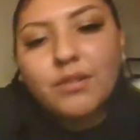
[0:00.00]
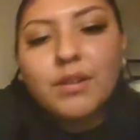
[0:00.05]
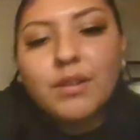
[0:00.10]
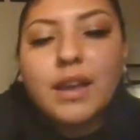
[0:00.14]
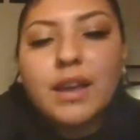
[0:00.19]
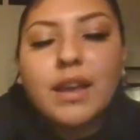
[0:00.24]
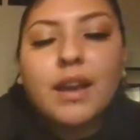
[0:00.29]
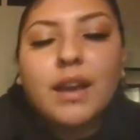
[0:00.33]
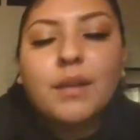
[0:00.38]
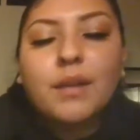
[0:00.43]

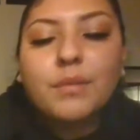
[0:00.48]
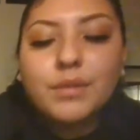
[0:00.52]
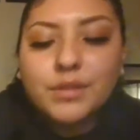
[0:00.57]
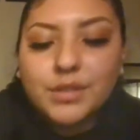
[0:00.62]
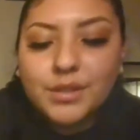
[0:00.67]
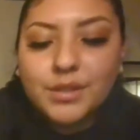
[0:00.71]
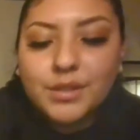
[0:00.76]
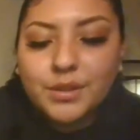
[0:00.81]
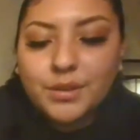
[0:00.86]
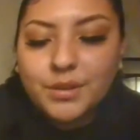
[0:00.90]
Okay, I
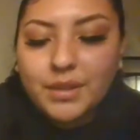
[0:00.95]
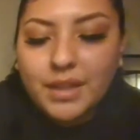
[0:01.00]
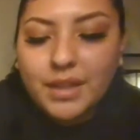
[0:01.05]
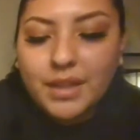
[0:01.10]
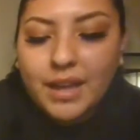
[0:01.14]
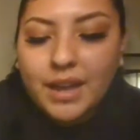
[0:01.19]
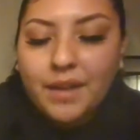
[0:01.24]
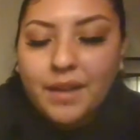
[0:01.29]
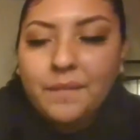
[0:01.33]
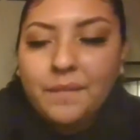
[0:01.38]
will tell you
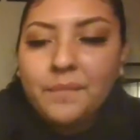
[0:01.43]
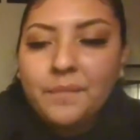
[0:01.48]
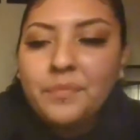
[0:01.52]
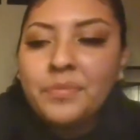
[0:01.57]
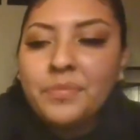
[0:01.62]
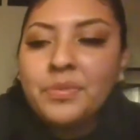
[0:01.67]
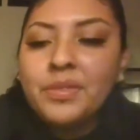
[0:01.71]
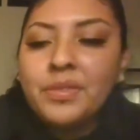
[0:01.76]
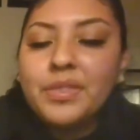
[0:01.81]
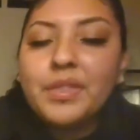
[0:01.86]
that.
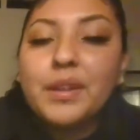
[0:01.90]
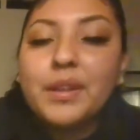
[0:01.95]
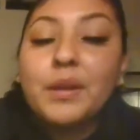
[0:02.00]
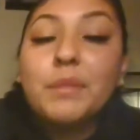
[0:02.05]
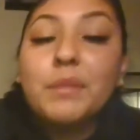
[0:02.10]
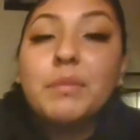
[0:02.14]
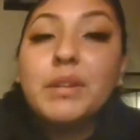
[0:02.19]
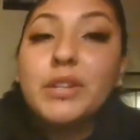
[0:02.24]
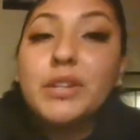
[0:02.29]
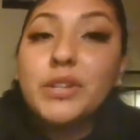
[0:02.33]

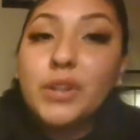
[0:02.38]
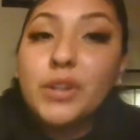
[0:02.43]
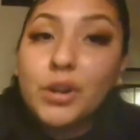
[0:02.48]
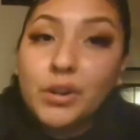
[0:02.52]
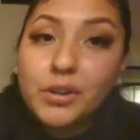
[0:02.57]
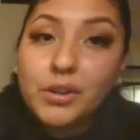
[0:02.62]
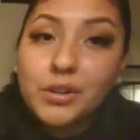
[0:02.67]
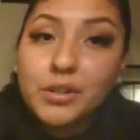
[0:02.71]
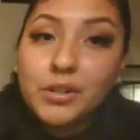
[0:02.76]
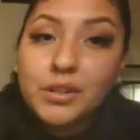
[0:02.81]
They're a bit
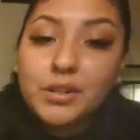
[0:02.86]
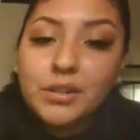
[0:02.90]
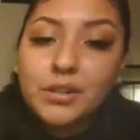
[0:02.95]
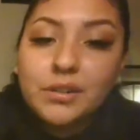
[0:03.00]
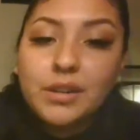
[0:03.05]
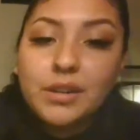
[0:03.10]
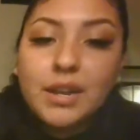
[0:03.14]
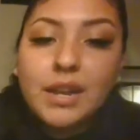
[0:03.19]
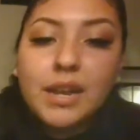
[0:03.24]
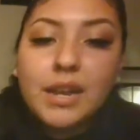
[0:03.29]
dark,
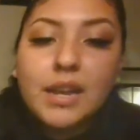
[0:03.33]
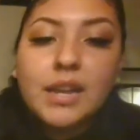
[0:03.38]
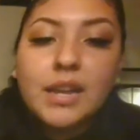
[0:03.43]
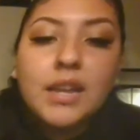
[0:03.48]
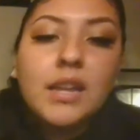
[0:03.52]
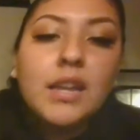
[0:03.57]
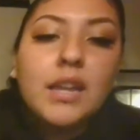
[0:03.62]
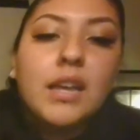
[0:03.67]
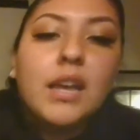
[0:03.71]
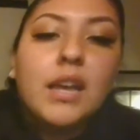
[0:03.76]

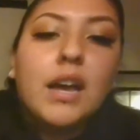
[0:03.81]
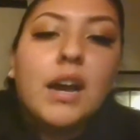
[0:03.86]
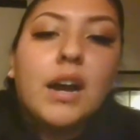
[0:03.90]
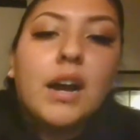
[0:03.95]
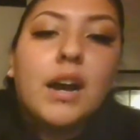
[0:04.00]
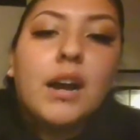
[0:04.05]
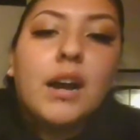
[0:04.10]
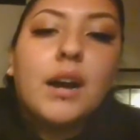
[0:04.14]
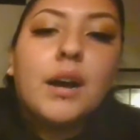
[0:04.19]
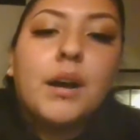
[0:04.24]
okay?
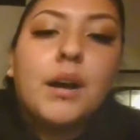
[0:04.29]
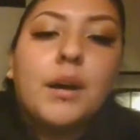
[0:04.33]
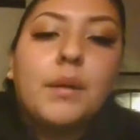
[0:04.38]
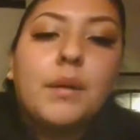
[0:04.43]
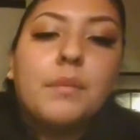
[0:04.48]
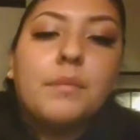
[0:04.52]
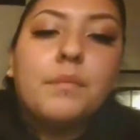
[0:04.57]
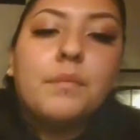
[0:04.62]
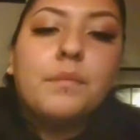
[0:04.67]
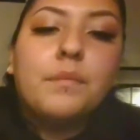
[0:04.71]

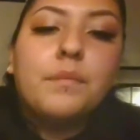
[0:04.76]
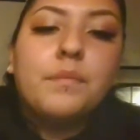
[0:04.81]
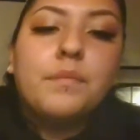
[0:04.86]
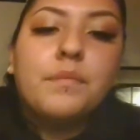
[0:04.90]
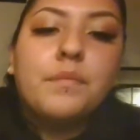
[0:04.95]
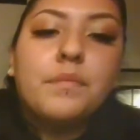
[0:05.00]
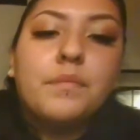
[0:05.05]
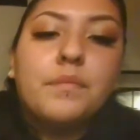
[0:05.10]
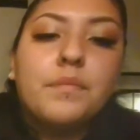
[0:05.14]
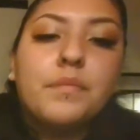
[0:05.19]

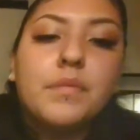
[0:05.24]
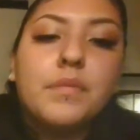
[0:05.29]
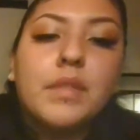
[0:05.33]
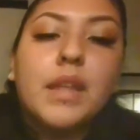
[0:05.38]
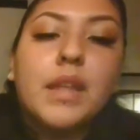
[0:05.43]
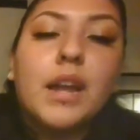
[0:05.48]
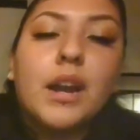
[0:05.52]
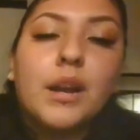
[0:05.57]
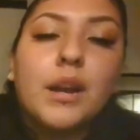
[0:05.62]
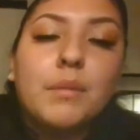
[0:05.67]

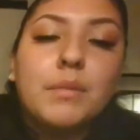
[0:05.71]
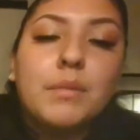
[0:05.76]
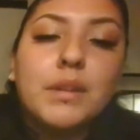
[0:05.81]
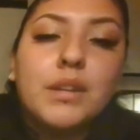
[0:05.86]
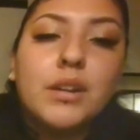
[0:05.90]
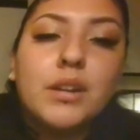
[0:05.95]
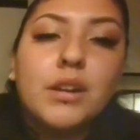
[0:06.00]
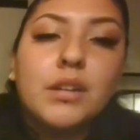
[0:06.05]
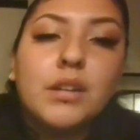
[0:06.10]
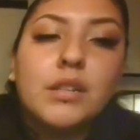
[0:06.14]
They are a
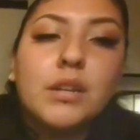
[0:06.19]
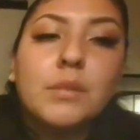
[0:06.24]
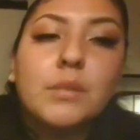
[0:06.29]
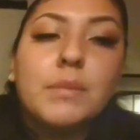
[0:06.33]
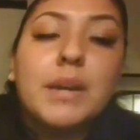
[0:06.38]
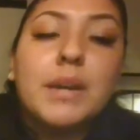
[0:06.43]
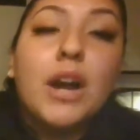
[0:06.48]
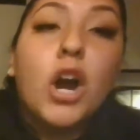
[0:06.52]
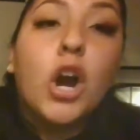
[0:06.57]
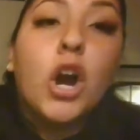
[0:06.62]
bit dark. They're
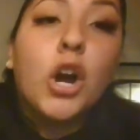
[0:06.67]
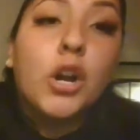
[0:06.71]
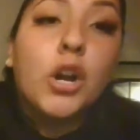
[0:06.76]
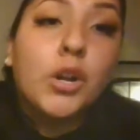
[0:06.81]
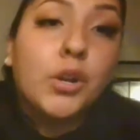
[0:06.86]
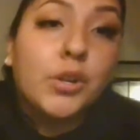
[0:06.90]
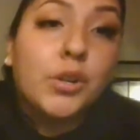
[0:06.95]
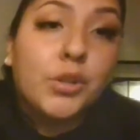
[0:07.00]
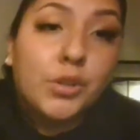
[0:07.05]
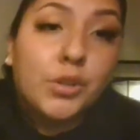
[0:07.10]
a bit
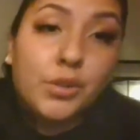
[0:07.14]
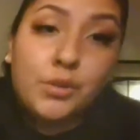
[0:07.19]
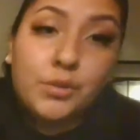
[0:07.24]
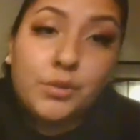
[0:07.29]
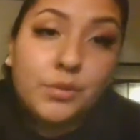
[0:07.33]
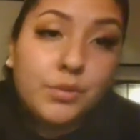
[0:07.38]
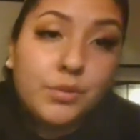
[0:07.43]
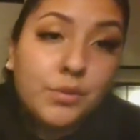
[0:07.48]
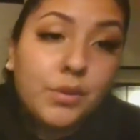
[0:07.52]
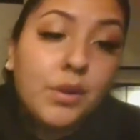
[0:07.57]
hard on
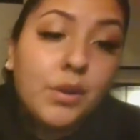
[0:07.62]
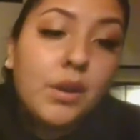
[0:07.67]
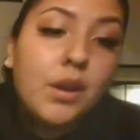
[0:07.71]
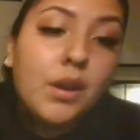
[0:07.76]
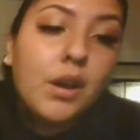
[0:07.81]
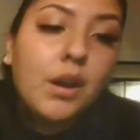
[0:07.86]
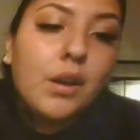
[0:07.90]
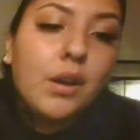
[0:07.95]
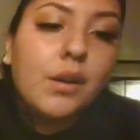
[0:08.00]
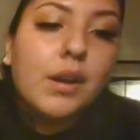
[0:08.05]
you,
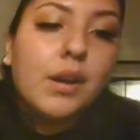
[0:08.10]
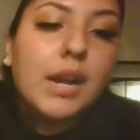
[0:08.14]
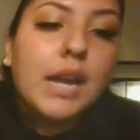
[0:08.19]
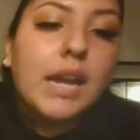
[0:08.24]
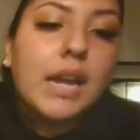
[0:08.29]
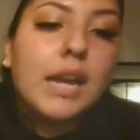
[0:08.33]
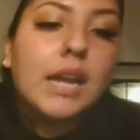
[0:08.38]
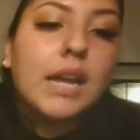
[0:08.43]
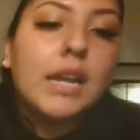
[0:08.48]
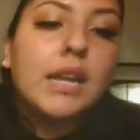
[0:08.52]

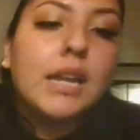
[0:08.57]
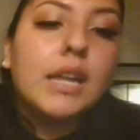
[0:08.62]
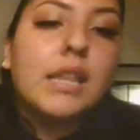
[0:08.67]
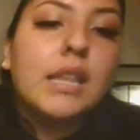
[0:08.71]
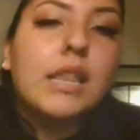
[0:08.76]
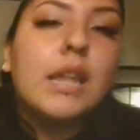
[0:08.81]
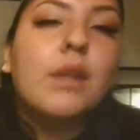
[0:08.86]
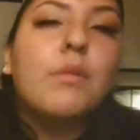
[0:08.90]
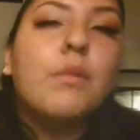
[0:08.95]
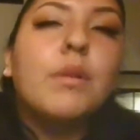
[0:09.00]

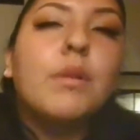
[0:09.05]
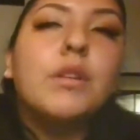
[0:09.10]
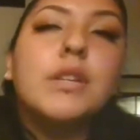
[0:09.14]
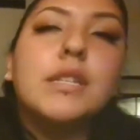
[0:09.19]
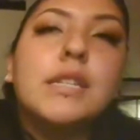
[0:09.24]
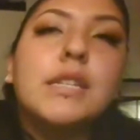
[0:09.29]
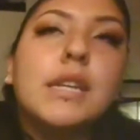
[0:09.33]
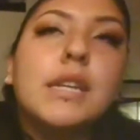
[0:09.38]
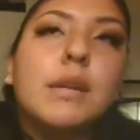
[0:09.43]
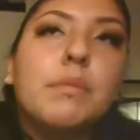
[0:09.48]
okay? They don't want
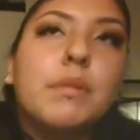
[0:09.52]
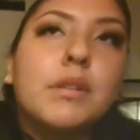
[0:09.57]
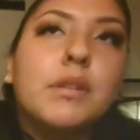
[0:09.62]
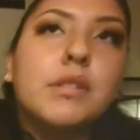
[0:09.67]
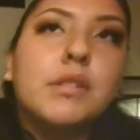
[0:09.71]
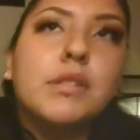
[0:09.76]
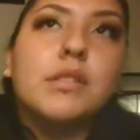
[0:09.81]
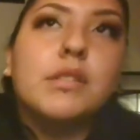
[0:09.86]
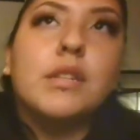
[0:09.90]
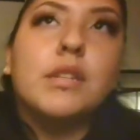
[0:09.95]
you to take it
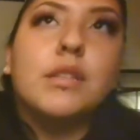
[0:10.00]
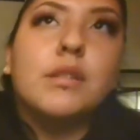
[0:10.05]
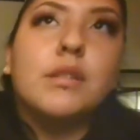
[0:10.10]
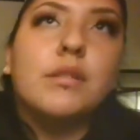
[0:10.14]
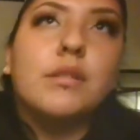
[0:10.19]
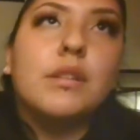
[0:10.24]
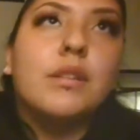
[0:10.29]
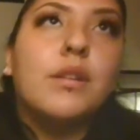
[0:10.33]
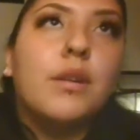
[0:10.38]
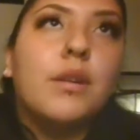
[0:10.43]
personally,
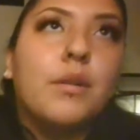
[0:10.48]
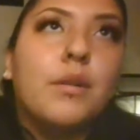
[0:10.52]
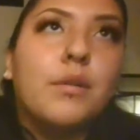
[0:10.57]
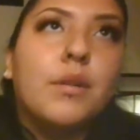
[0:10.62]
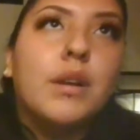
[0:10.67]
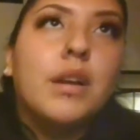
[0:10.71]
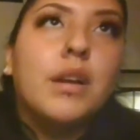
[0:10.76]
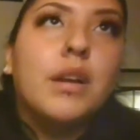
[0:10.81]
though. They don't.